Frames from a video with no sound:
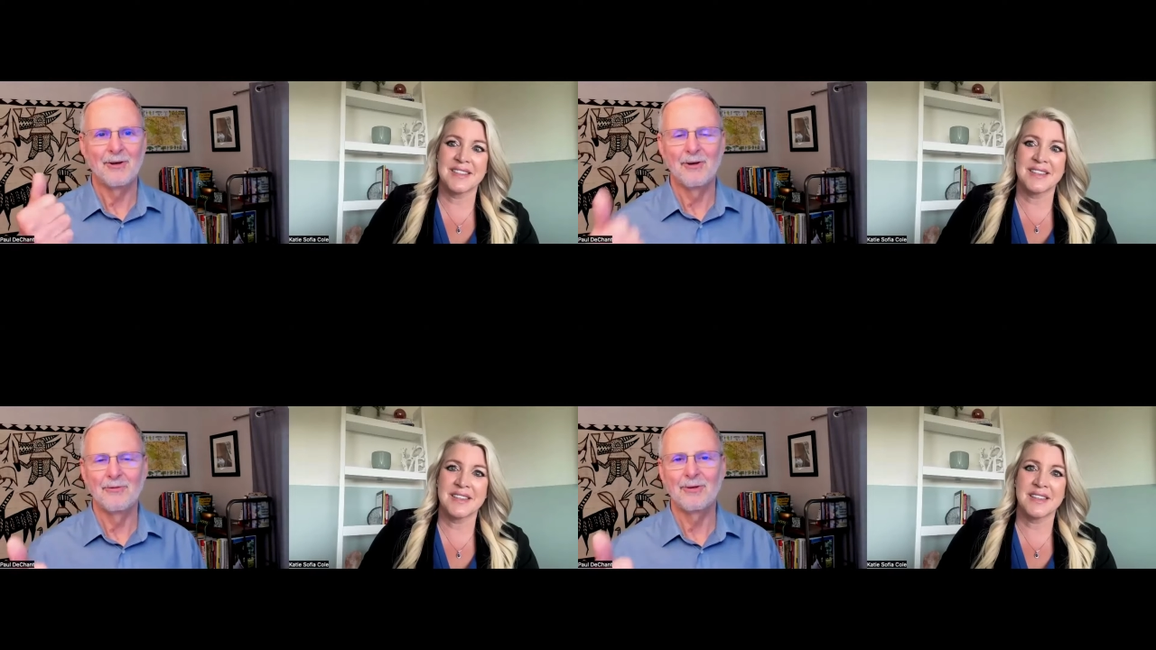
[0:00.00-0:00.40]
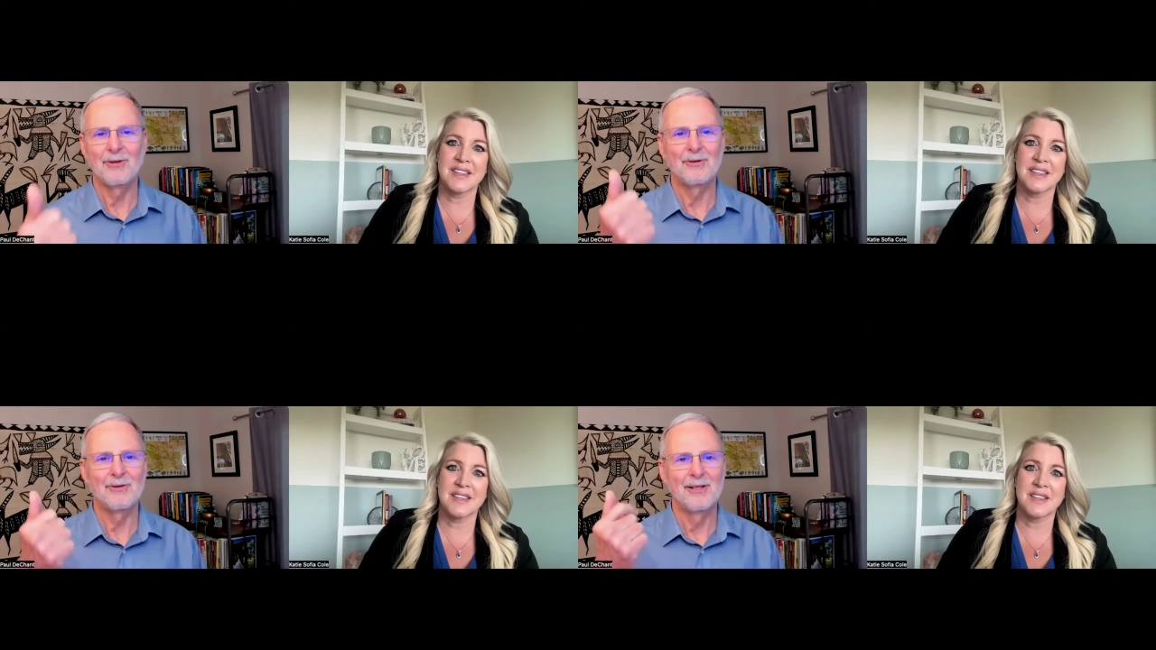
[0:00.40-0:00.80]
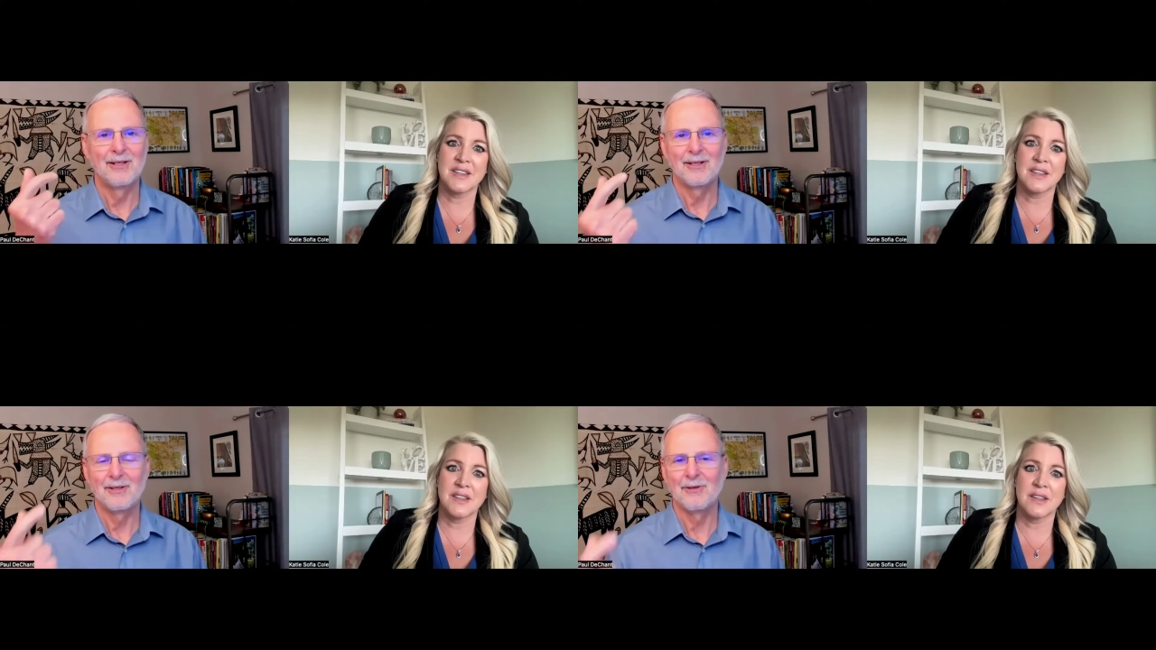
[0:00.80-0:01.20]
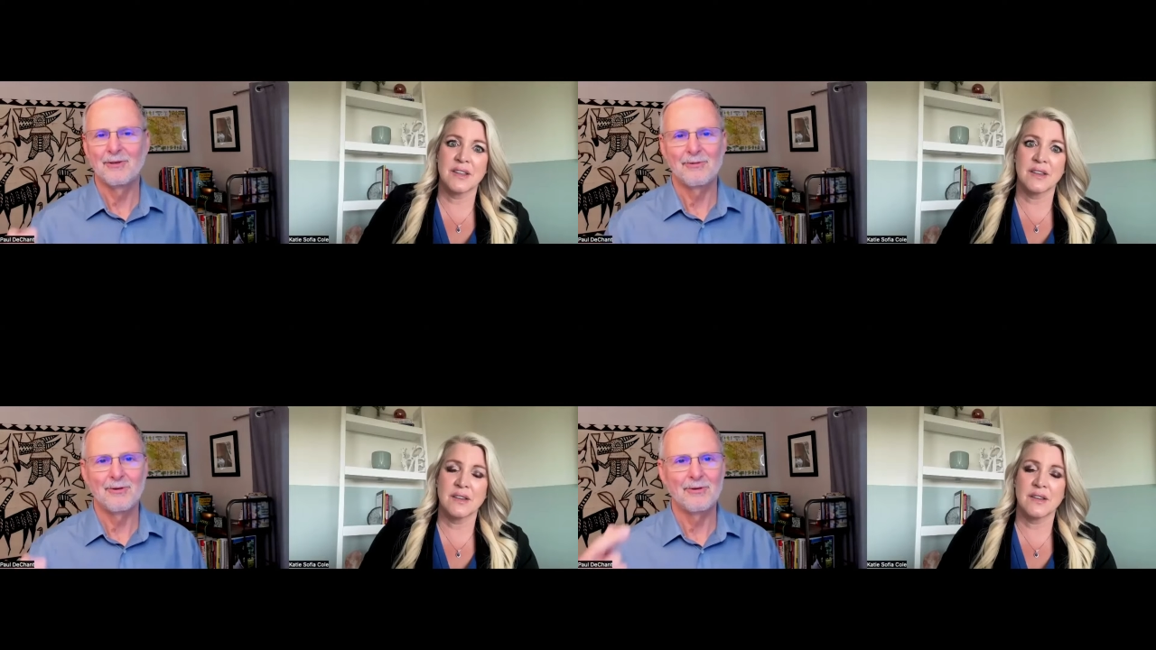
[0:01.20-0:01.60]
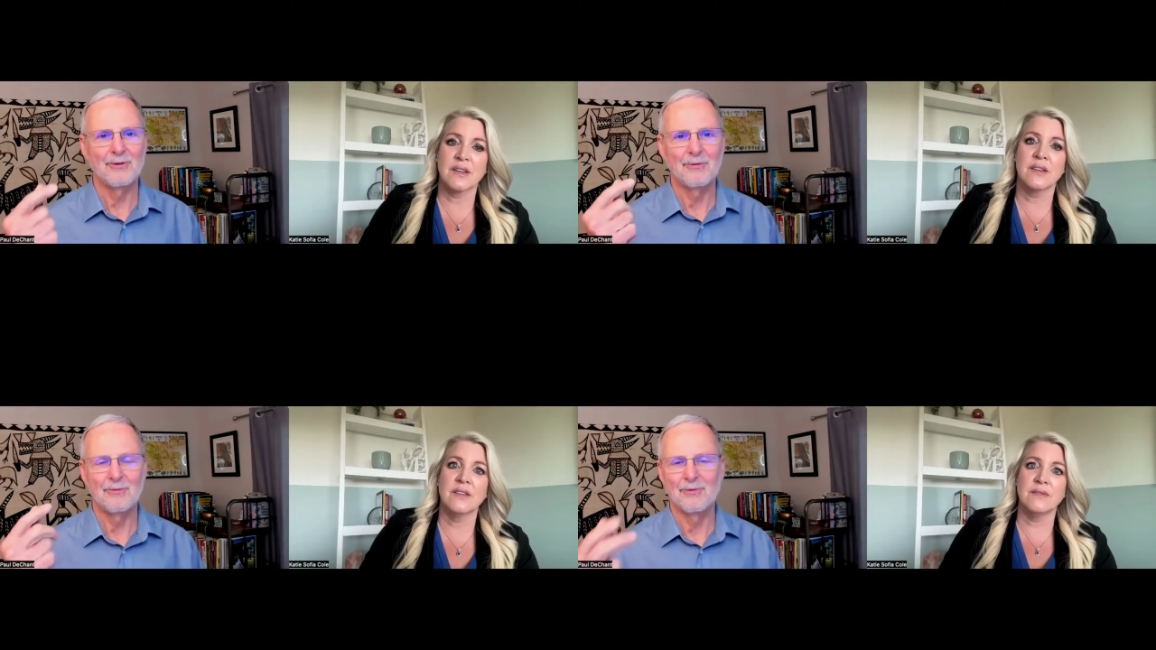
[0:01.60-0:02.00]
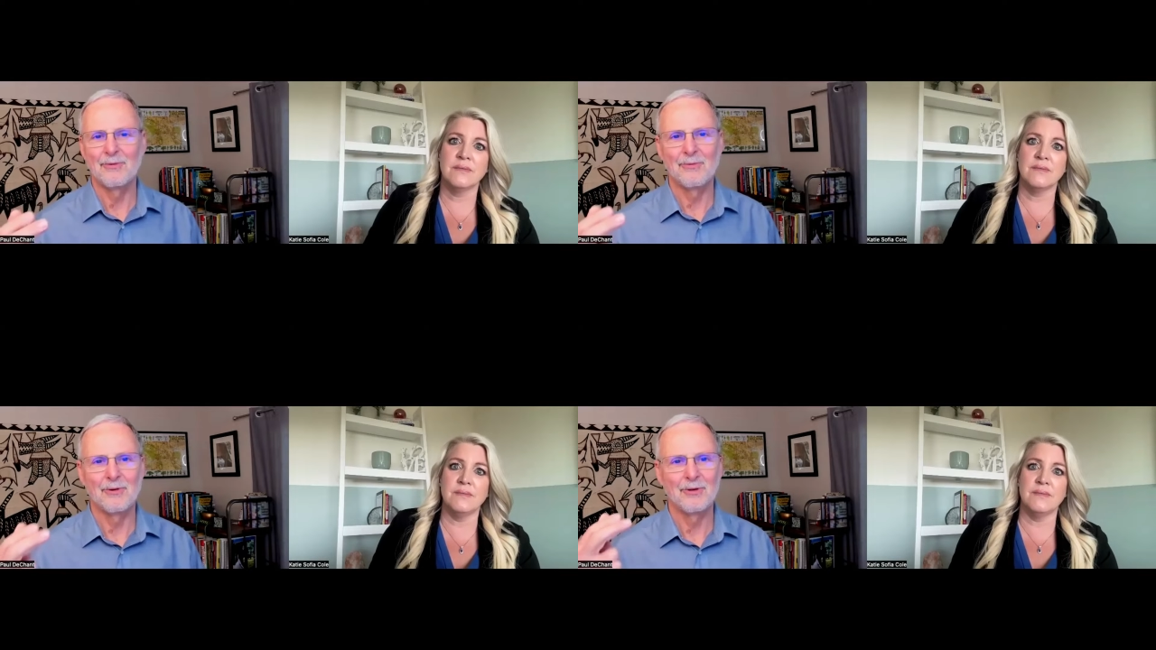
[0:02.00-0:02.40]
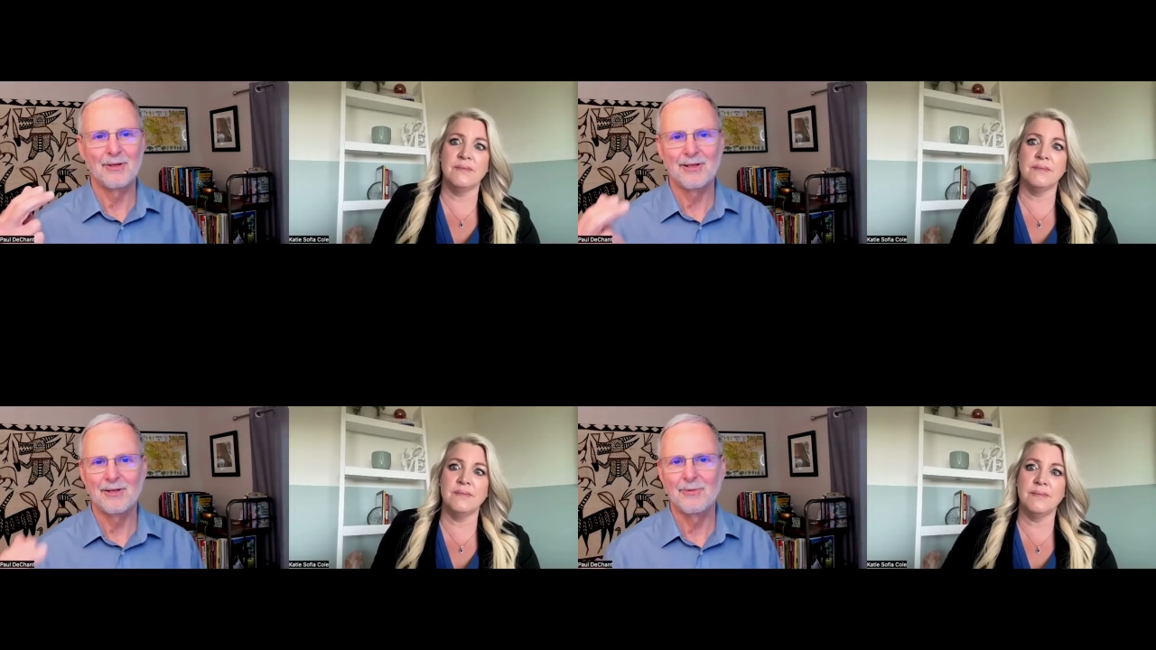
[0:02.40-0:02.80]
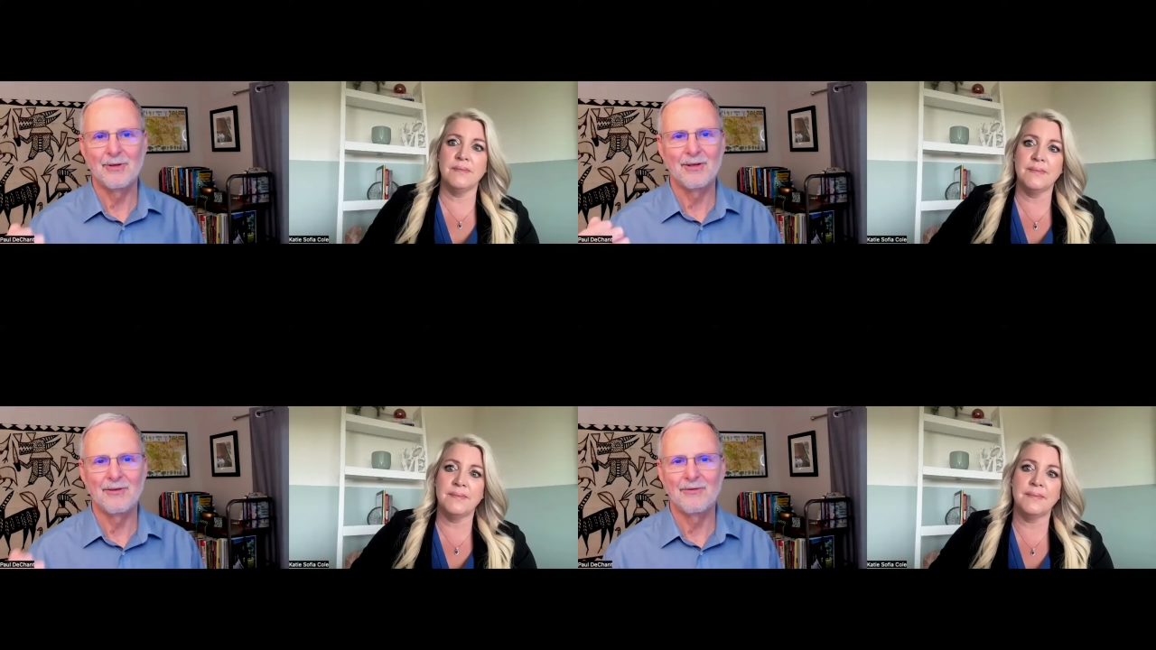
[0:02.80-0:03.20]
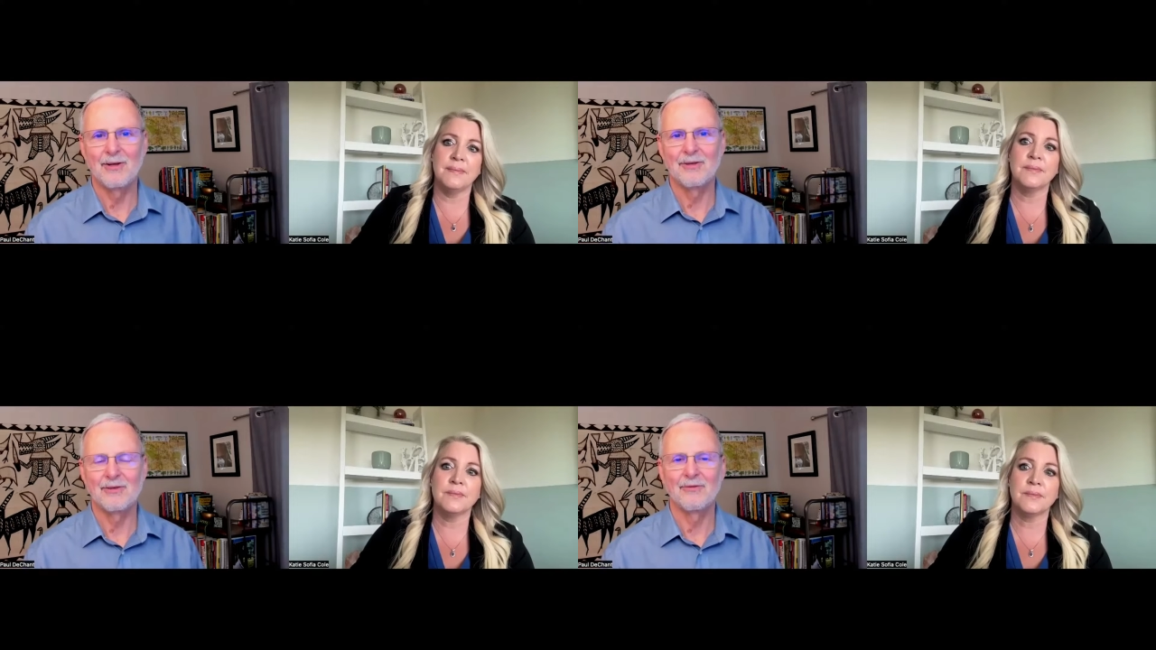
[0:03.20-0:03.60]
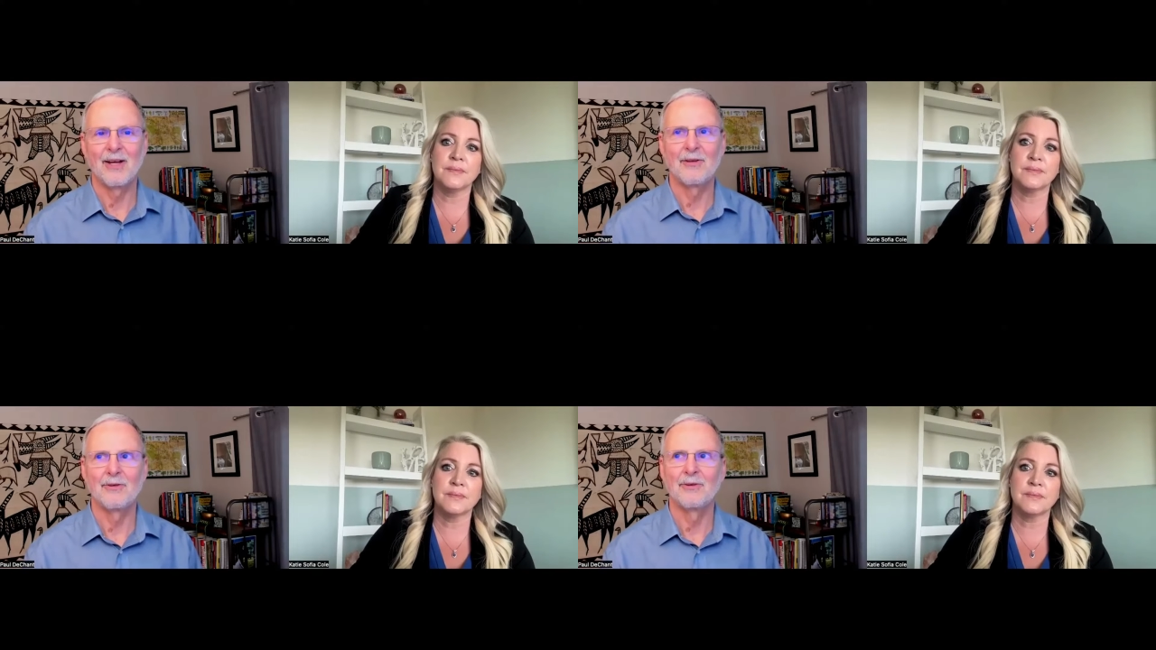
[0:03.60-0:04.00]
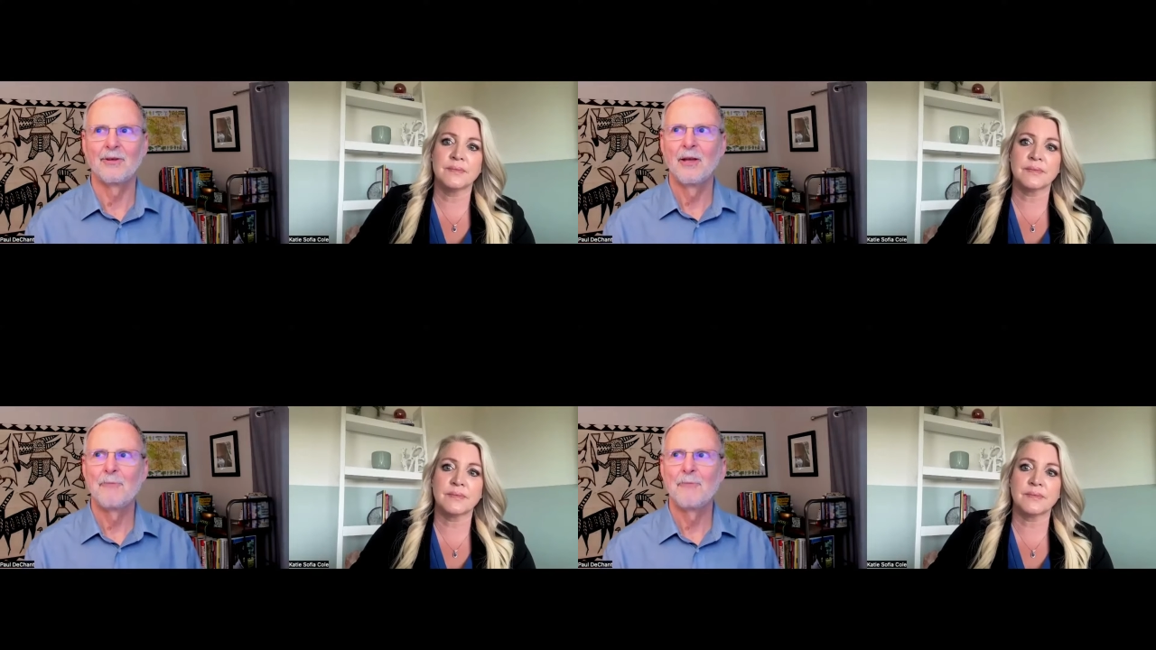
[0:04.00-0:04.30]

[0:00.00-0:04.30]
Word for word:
Speaker 1: overload, control, reward, community fairness, and values.